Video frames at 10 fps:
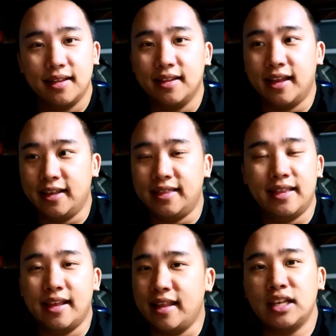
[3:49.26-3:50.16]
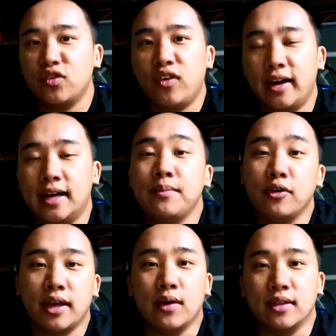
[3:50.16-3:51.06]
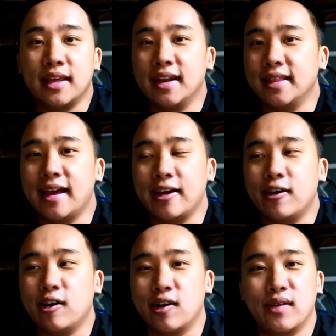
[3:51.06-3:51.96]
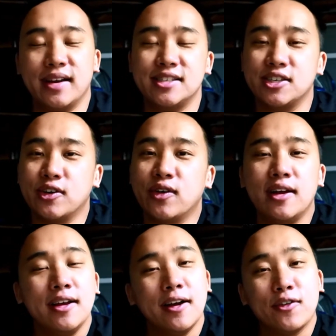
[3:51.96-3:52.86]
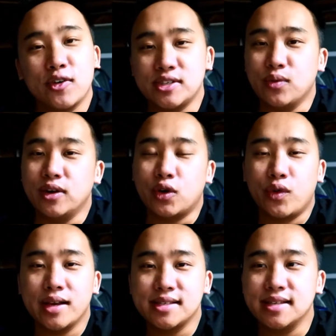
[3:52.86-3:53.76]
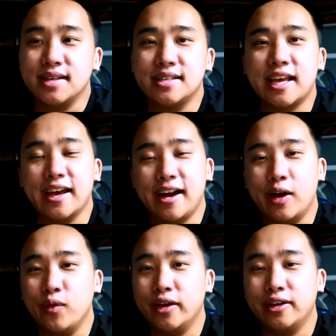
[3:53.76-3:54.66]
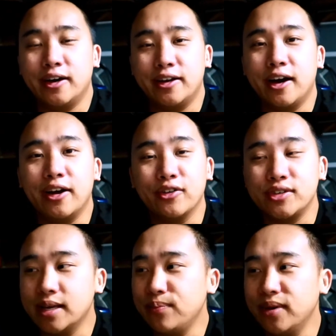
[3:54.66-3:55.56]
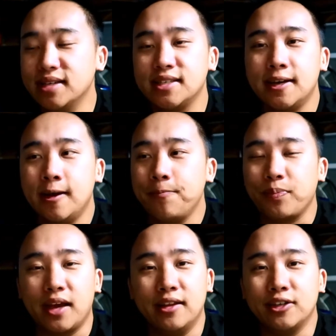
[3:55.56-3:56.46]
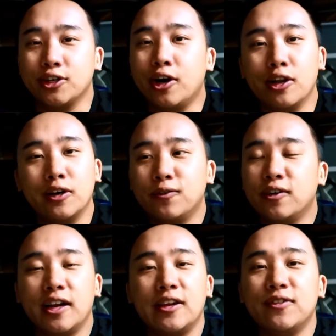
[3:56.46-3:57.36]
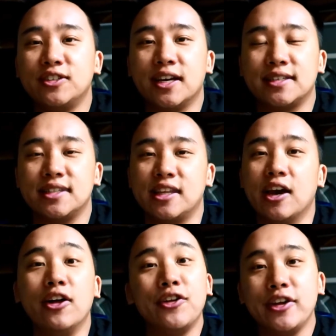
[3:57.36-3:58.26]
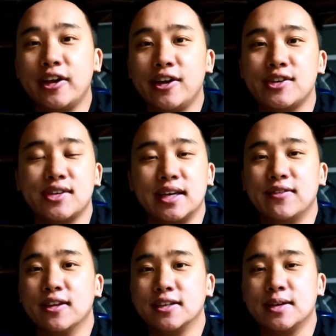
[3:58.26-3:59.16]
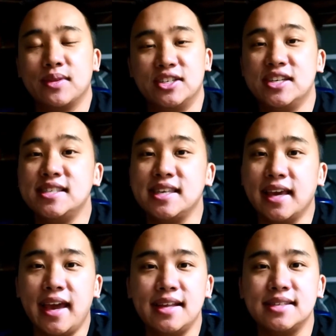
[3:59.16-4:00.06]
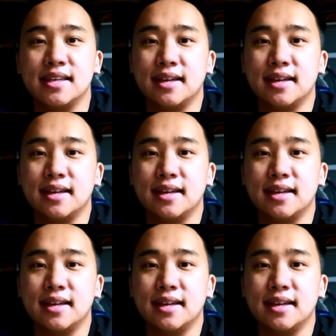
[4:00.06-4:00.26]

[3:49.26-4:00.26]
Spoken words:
like, that's fine, I'm okay with getting that car, right? So of course I went on Craigslist, I went on Auto Tempest, I looked all over, I even checked the other years, I even looked up the GC8s, the